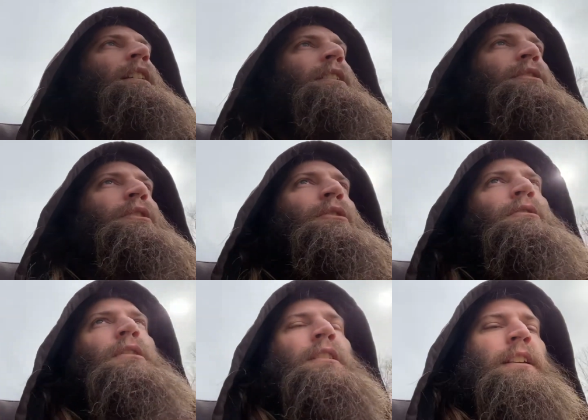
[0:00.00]
You know,
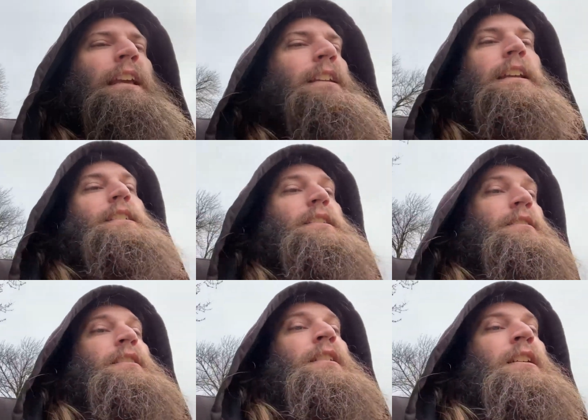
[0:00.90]
it
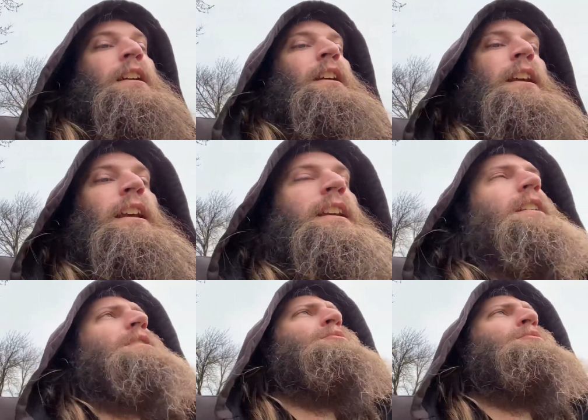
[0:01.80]
is